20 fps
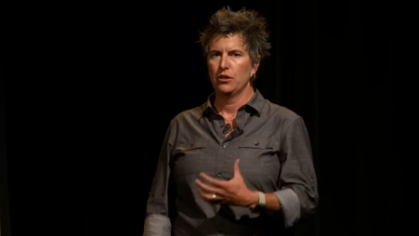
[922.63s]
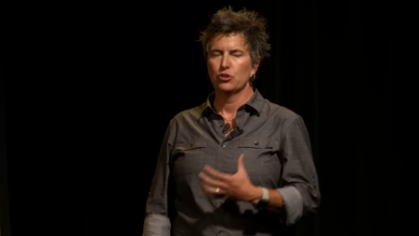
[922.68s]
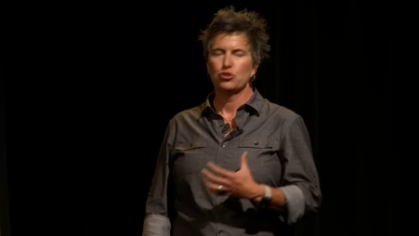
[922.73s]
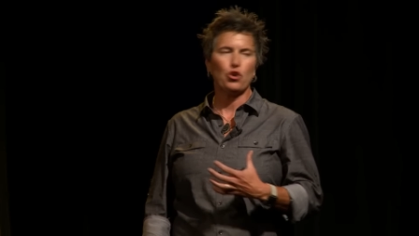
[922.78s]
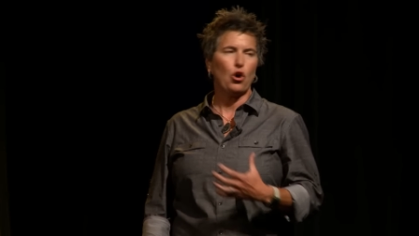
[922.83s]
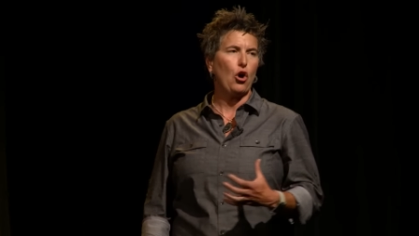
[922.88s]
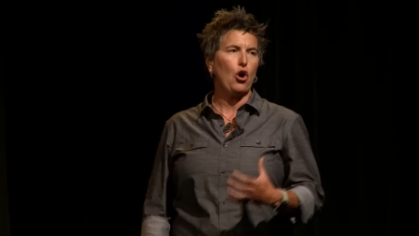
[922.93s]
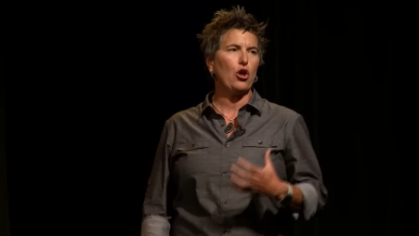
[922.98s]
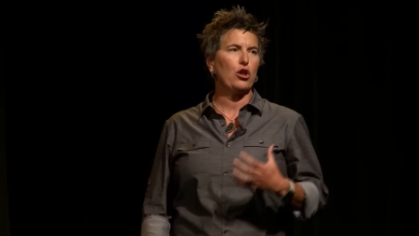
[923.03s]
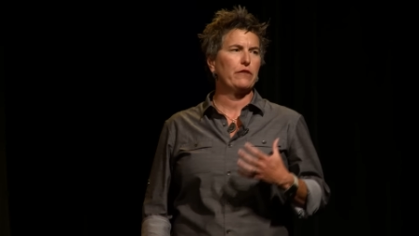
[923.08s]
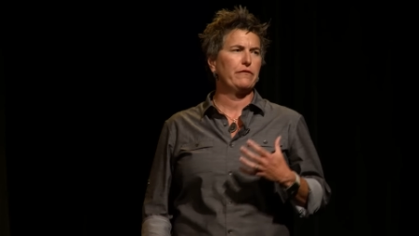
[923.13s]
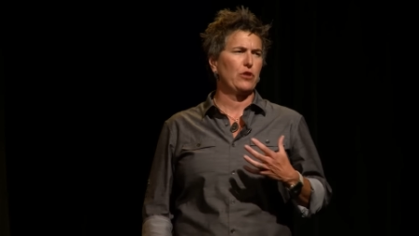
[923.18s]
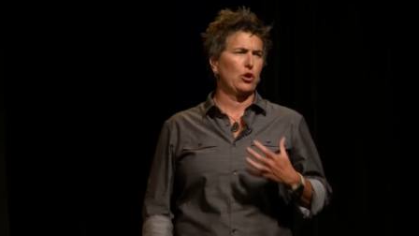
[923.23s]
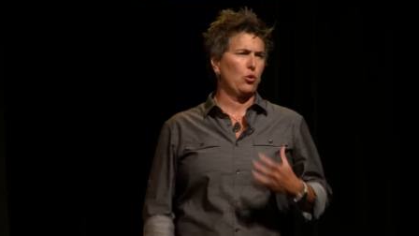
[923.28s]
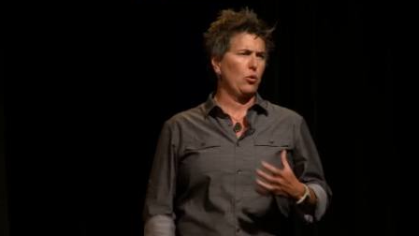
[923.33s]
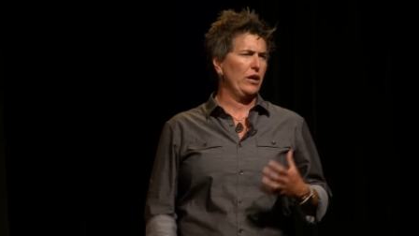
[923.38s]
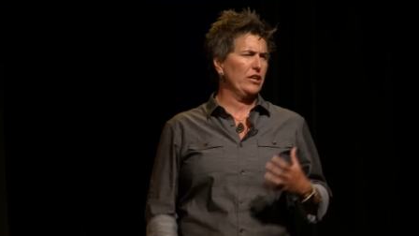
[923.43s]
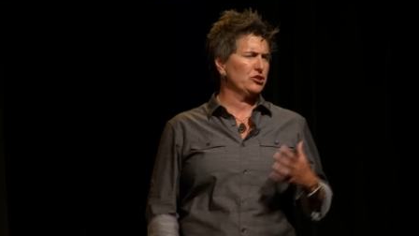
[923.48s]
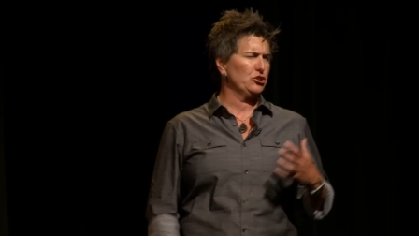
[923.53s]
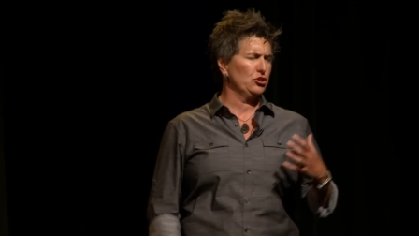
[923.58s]
to all of the
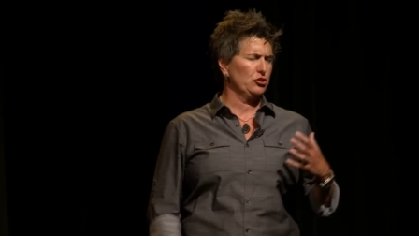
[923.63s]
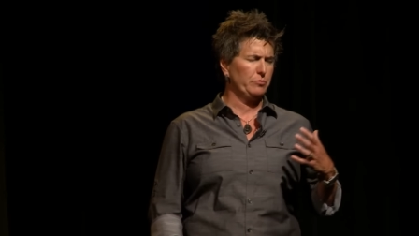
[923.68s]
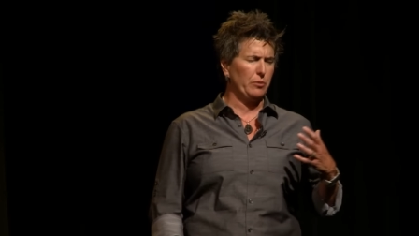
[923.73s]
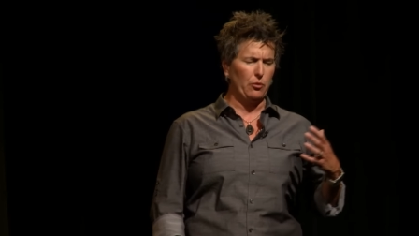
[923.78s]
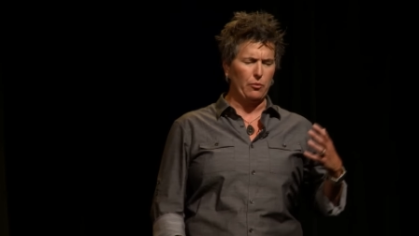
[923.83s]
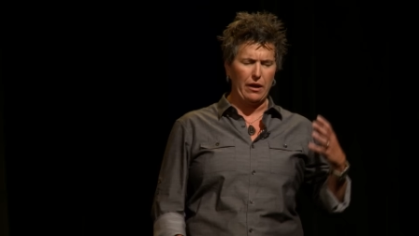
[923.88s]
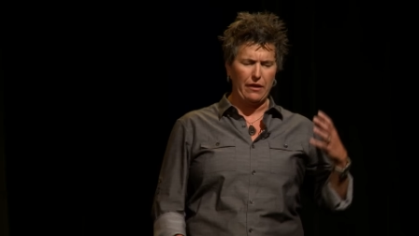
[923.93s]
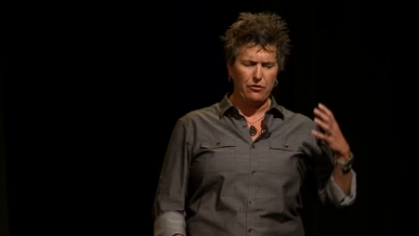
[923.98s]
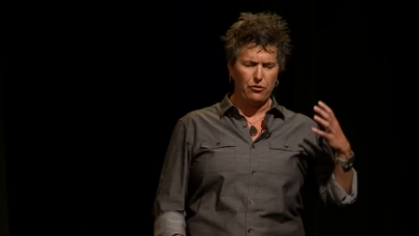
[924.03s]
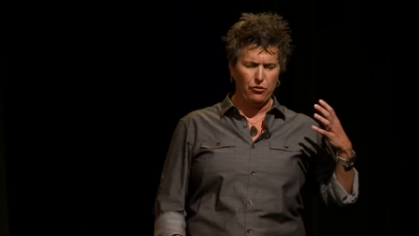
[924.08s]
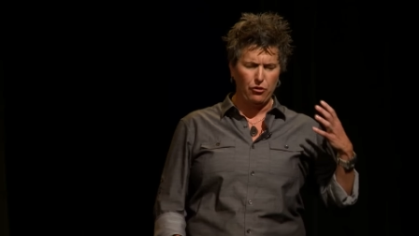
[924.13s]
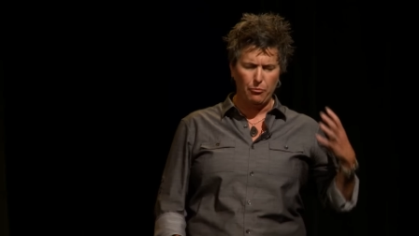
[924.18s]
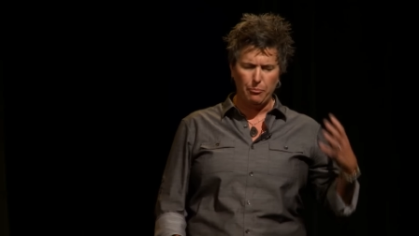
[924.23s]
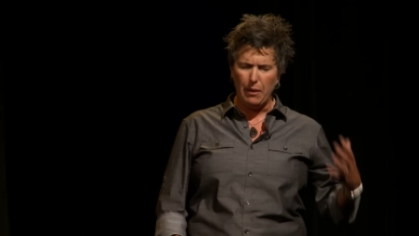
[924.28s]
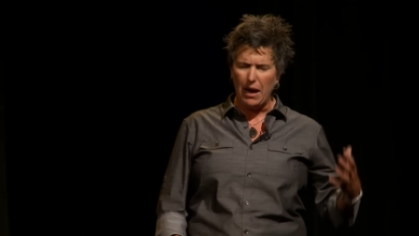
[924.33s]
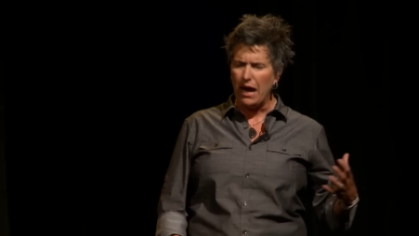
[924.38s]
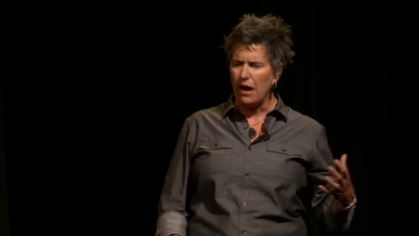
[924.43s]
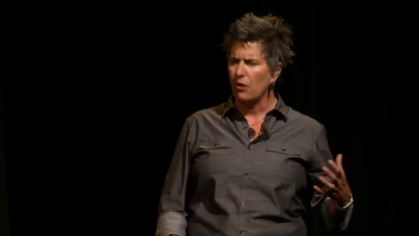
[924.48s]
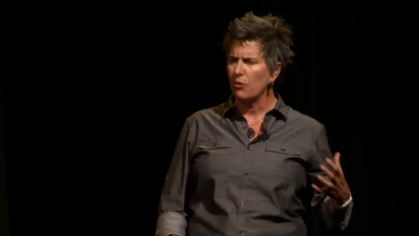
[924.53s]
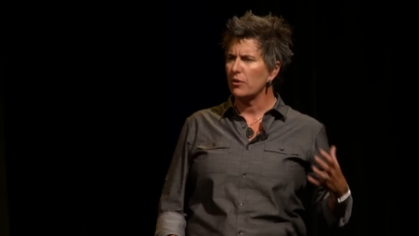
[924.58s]
questions, but rather the
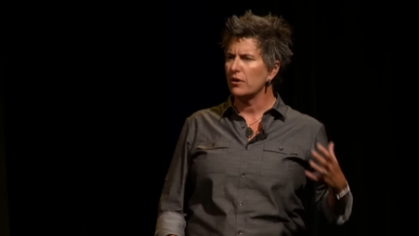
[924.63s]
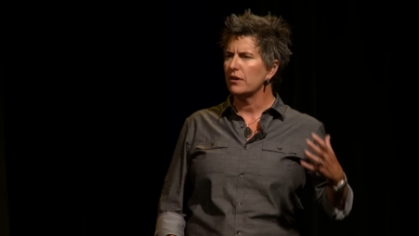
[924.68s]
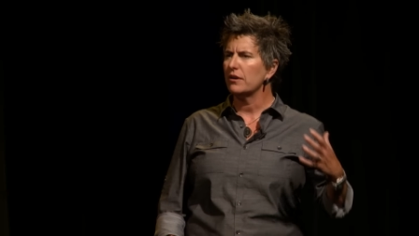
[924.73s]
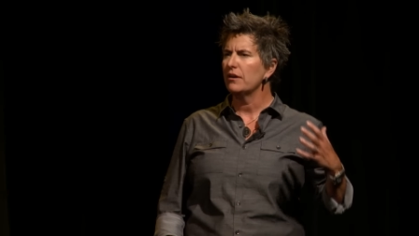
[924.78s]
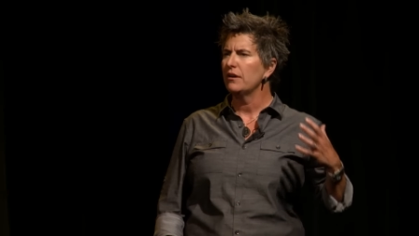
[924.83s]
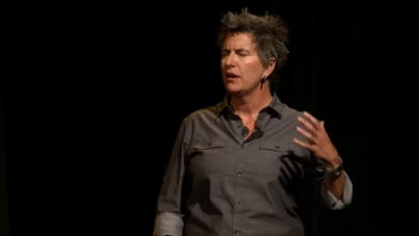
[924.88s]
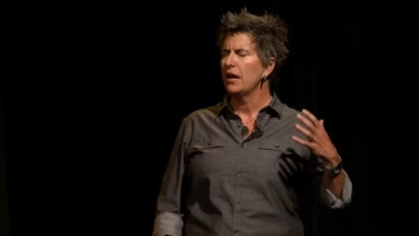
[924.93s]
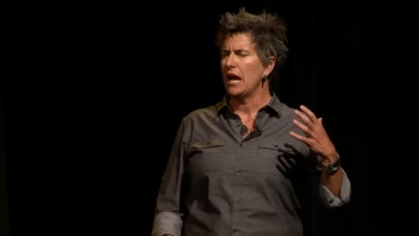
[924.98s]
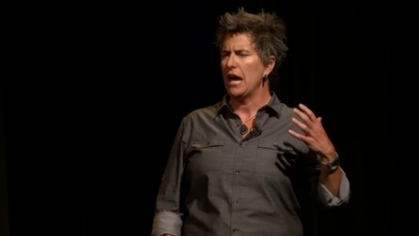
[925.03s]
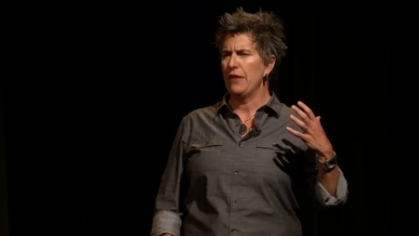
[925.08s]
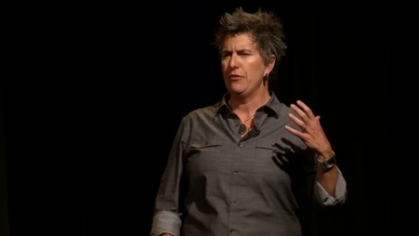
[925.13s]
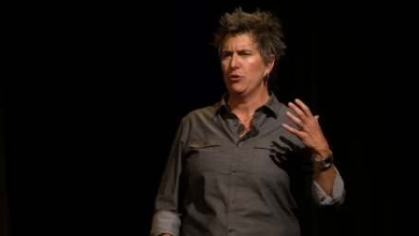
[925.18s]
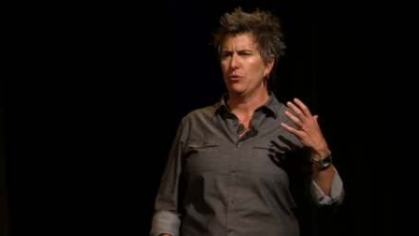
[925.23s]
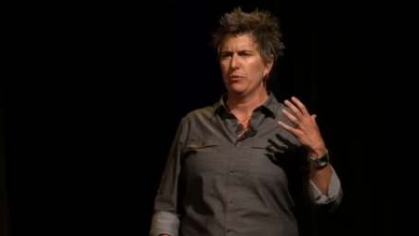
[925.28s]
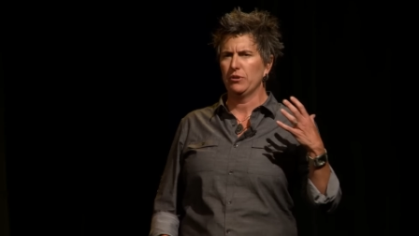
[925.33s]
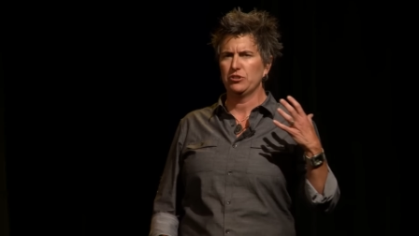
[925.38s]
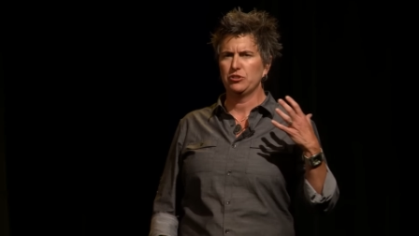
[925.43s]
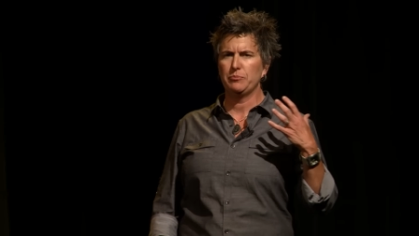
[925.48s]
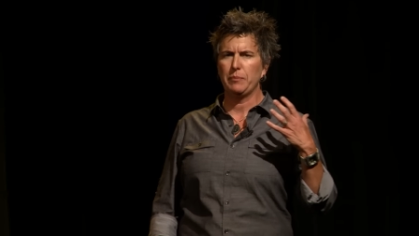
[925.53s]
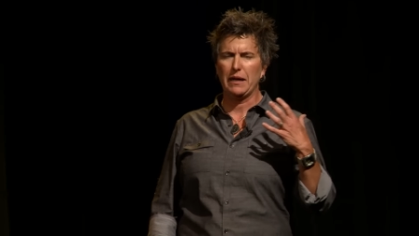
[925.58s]
power and the
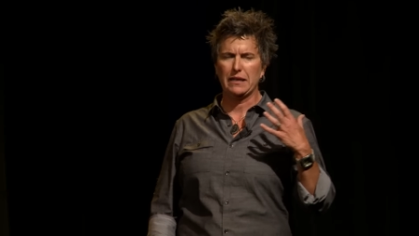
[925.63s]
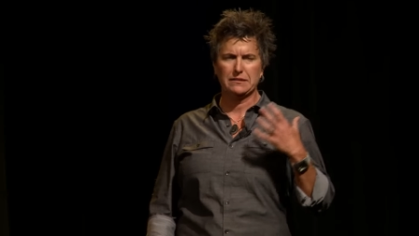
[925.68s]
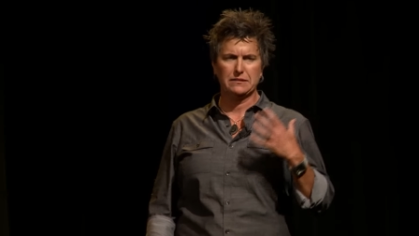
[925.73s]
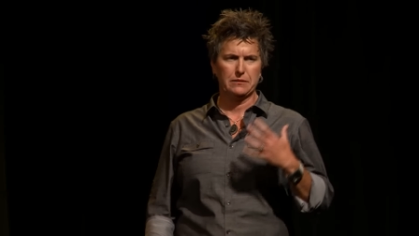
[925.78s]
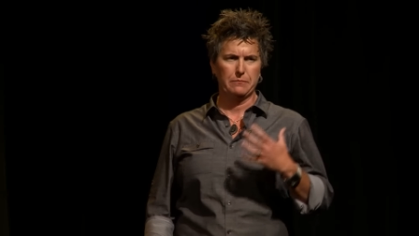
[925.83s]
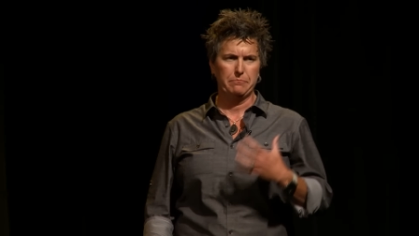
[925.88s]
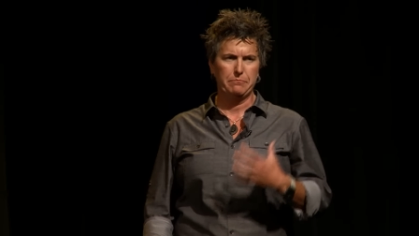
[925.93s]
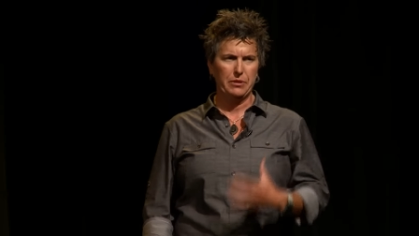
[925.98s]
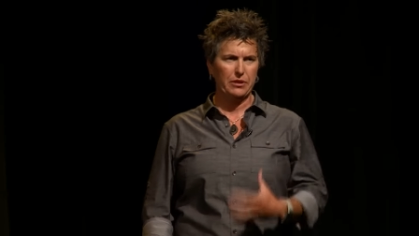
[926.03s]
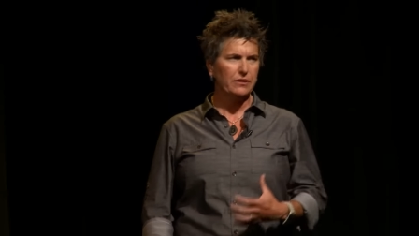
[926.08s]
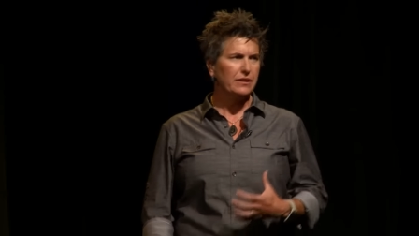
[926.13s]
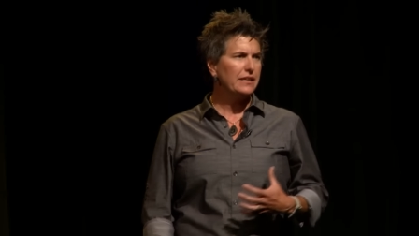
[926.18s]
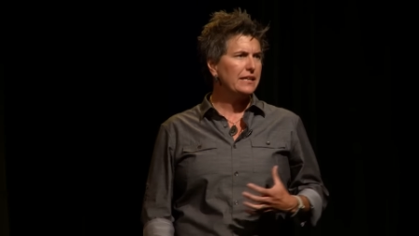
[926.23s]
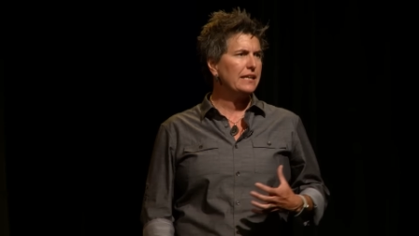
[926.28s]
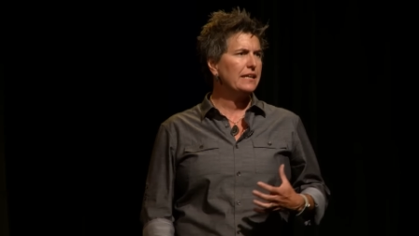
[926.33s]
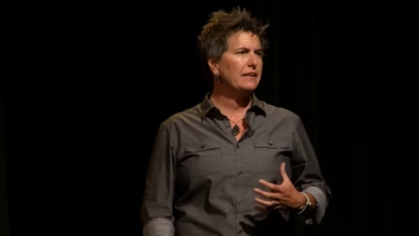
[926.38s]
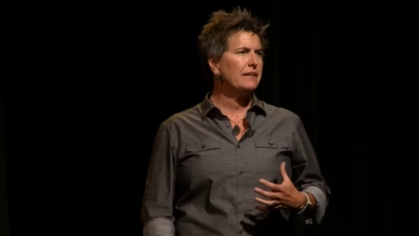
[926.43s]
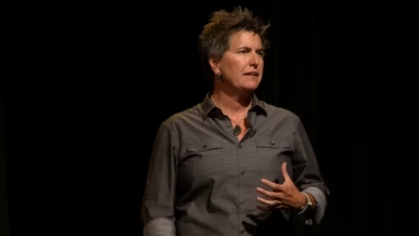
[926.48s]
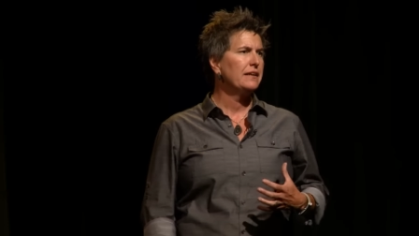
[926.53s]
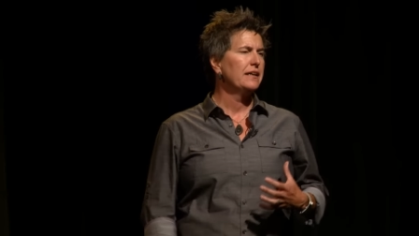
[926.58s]

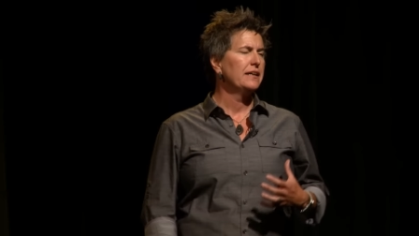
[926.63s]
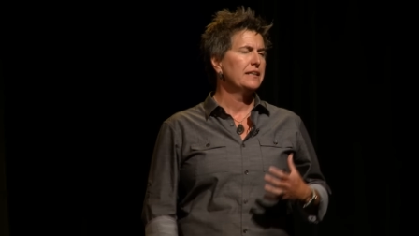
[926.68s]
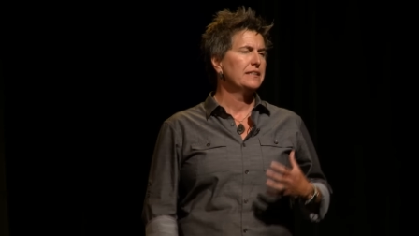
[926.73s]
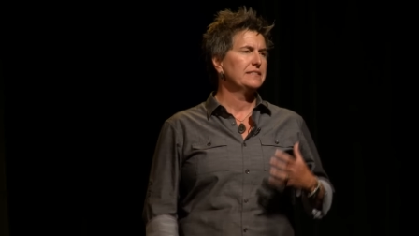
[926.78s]
responsibility